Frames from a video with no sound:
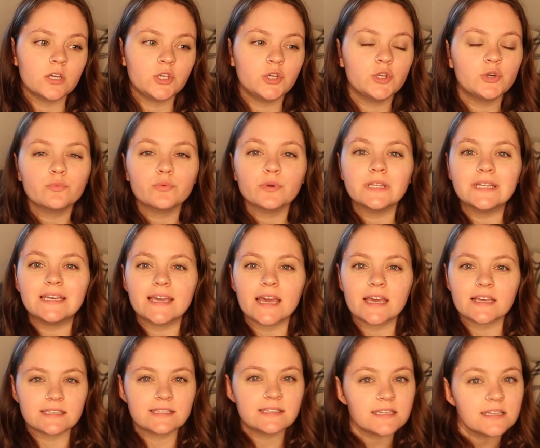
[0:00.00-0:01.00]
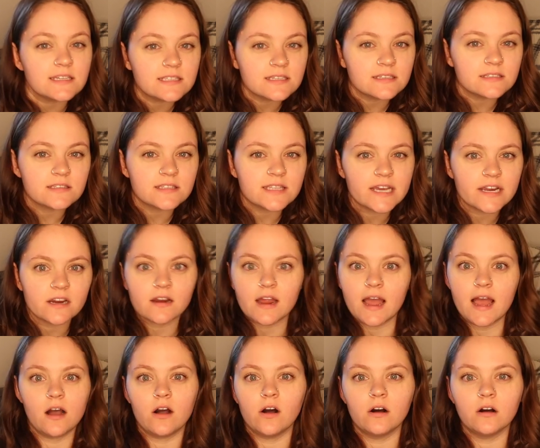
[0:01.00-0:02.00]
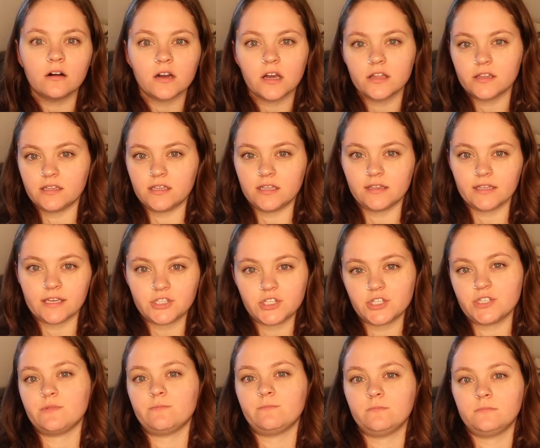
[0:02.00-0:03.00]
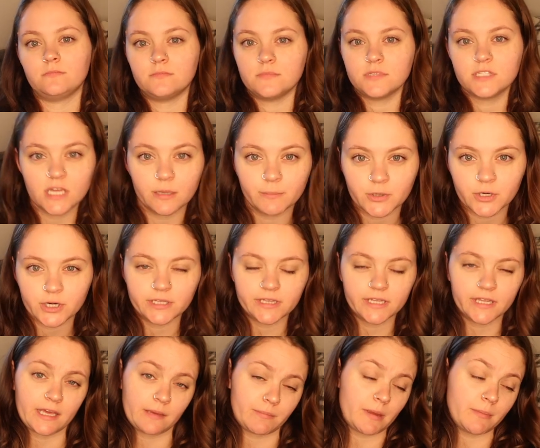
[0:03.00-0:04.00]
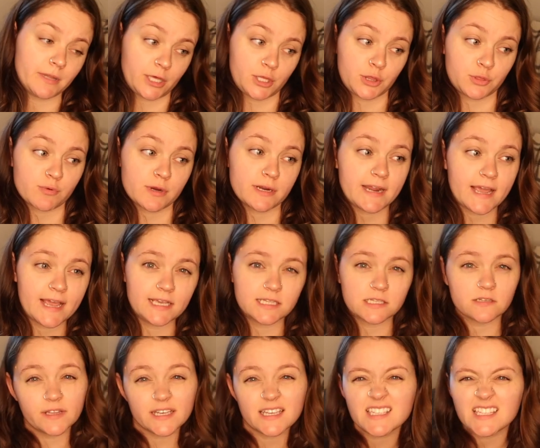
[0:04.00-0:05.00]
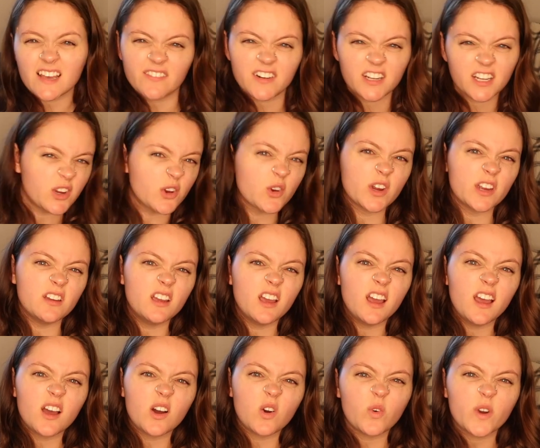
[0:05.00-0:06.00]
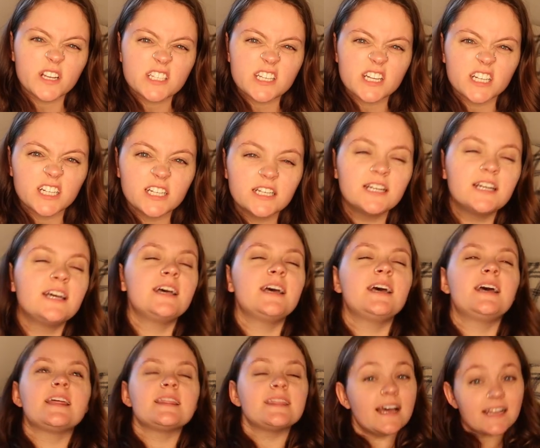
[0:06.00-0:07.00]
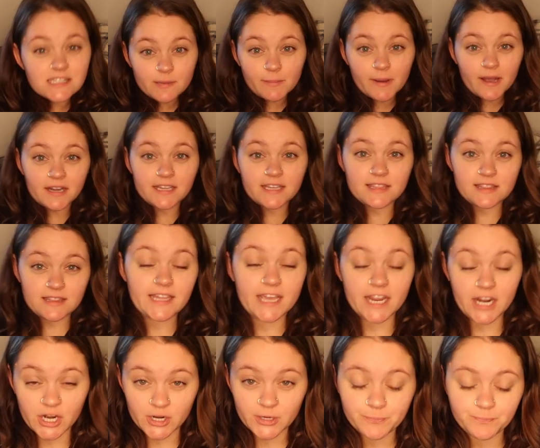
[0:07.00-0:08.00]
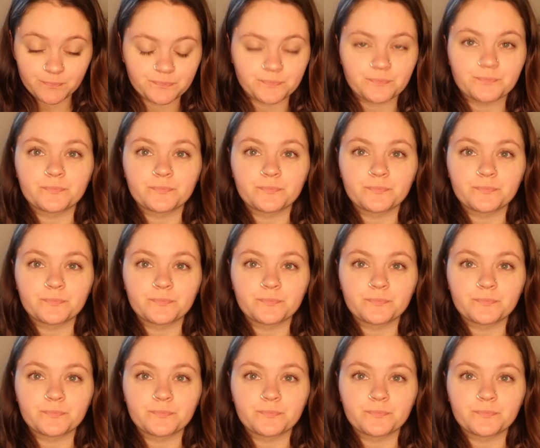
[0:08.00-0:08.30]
you don't really get seasons there at all, other than like just summer and then like maybe like three days of like 70 degree winter that's about it there.